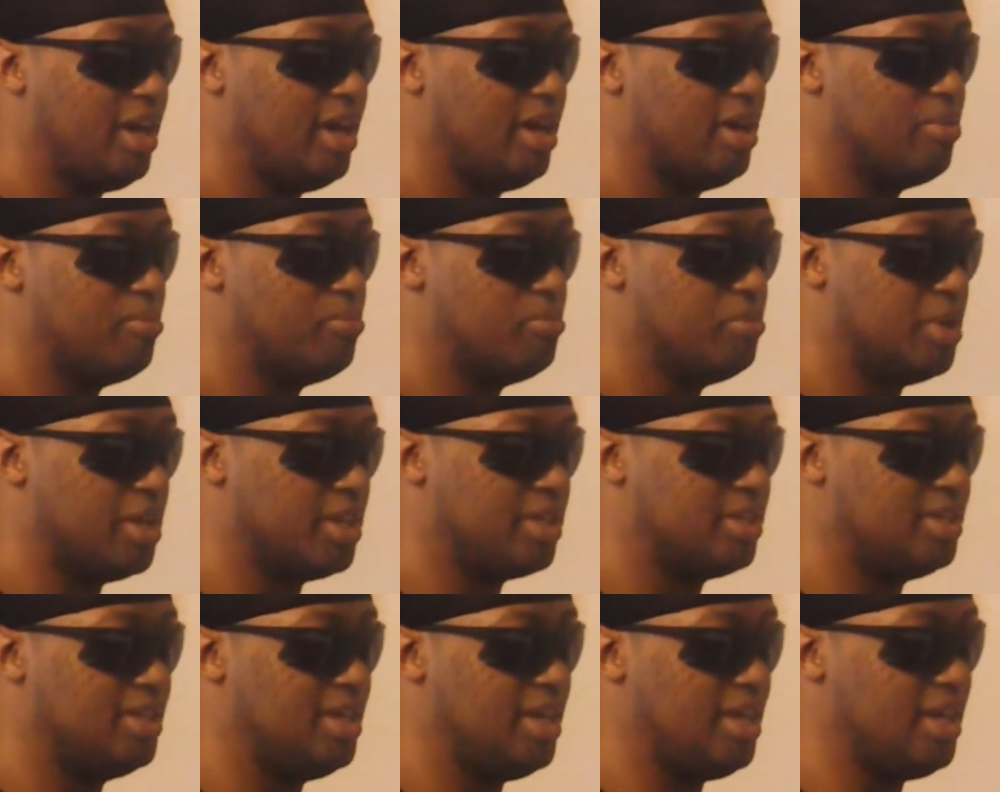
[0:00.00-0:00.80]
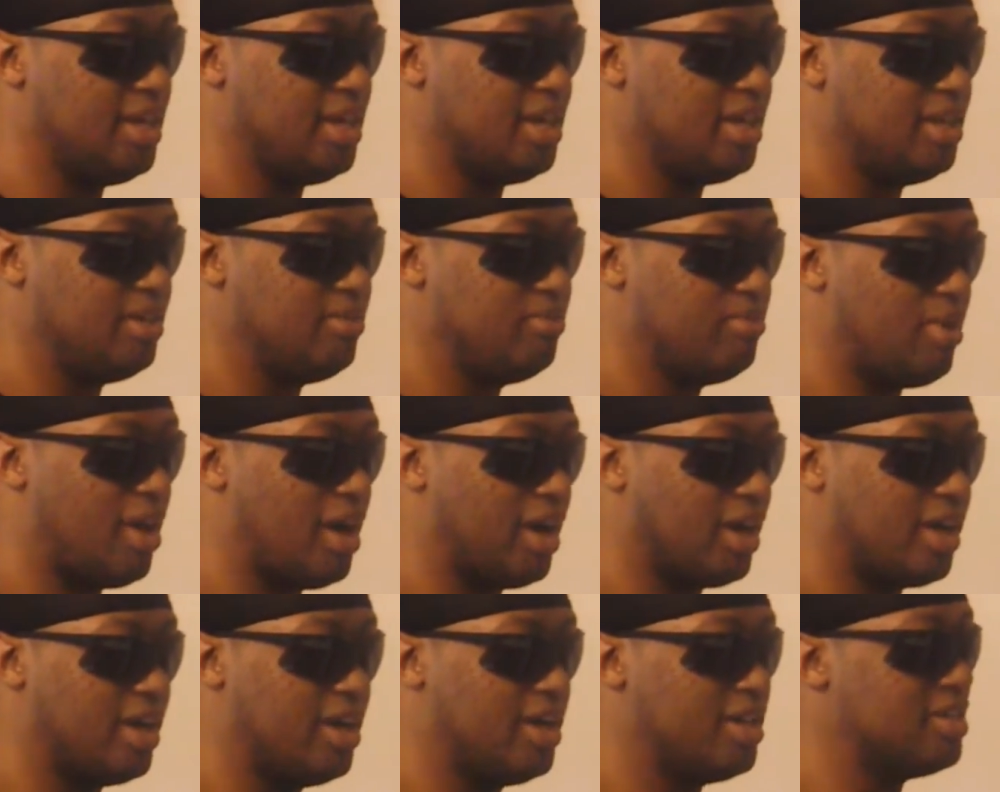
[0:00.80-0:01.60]
But then my
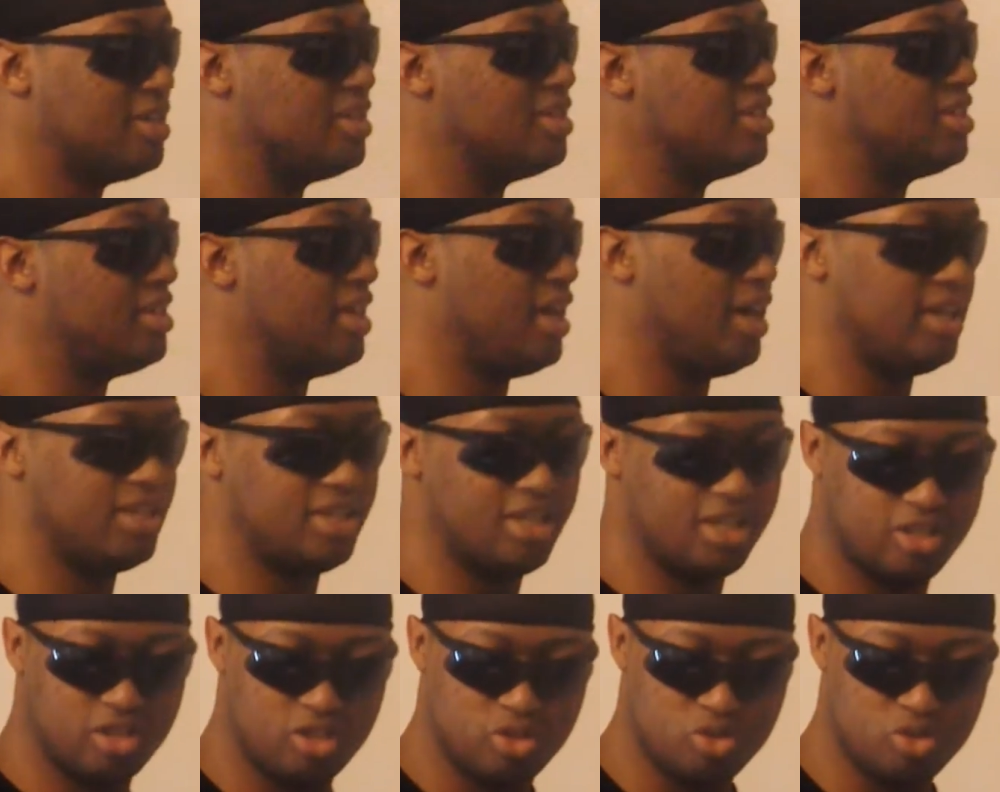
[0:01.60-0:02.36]
cousin said that you